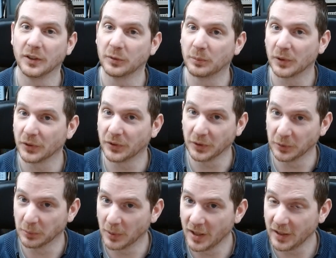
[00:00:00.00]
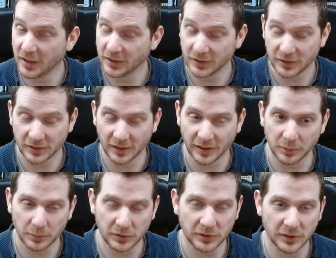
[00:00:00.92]
is brought to you by
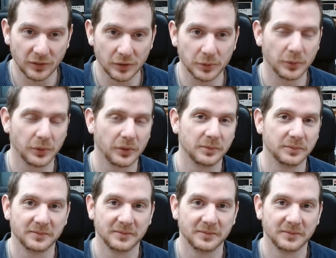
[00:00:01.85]
SYIL Machine Tools.